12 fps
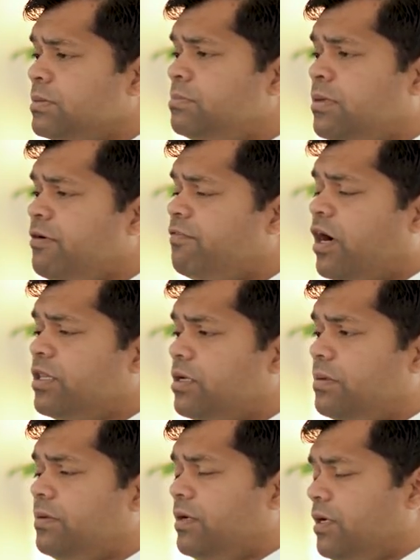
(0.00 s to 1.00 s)
My
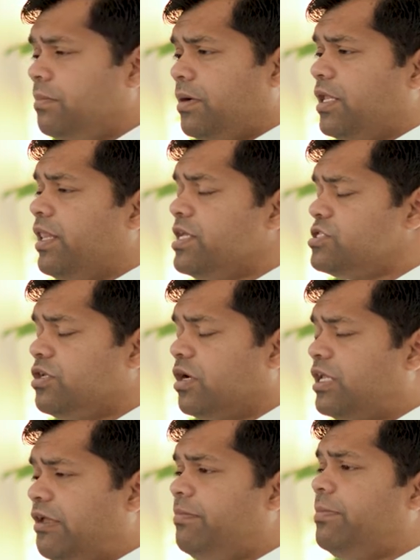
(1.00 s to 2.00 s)
father and mother, they used to
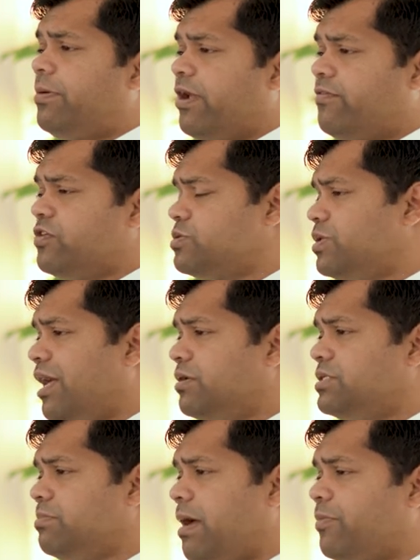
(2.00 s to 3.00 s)
not give me breakfast
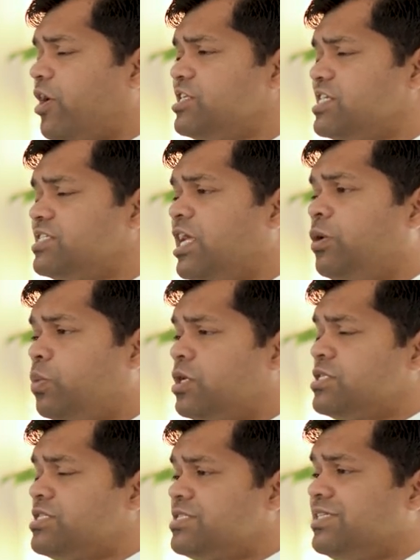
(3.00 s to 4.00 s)
without memorizing ten
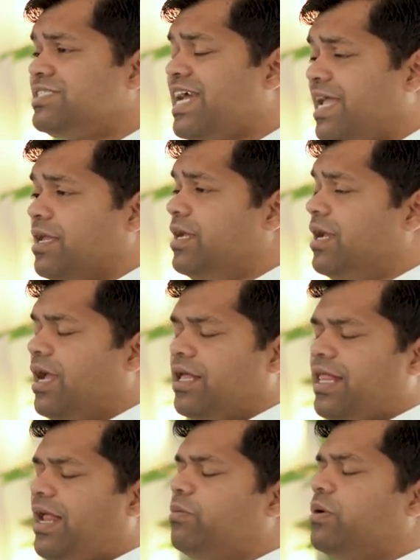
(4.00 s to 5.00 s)
verses a day.
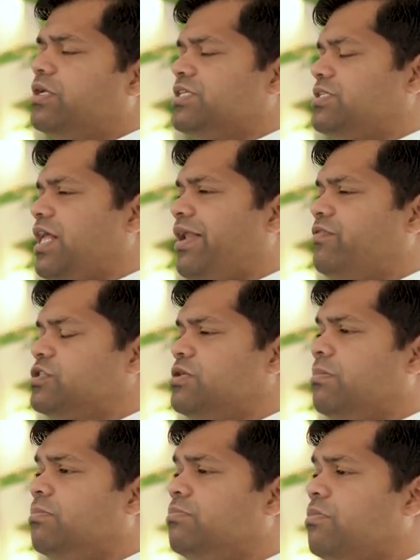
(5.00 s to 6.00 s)
That was that was
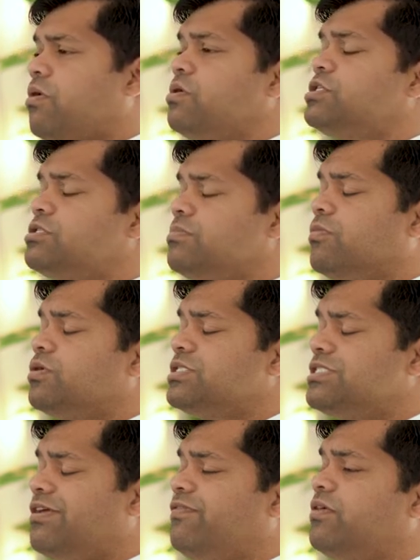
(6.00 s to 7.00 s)
the most
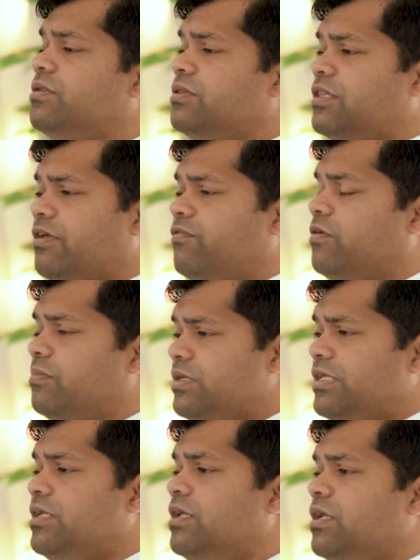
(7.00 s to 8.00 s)
most difficult thing for
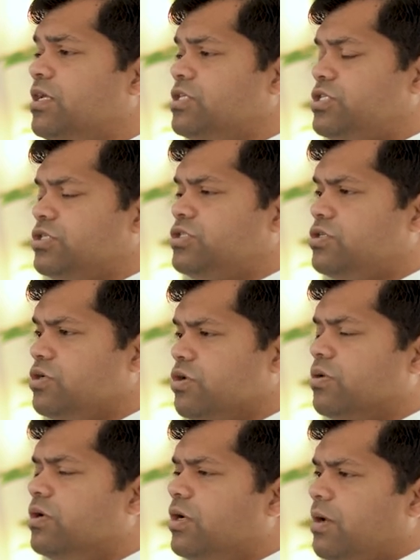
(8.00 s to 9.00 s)
me to to
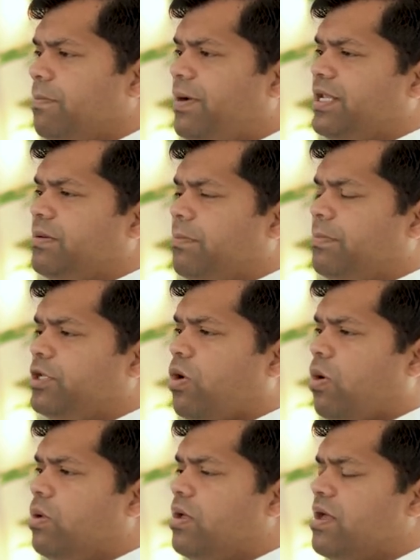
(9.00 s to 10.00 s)
do. But but
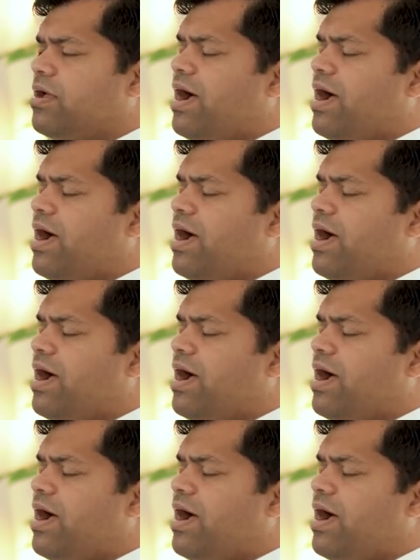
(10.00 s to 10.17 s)
all.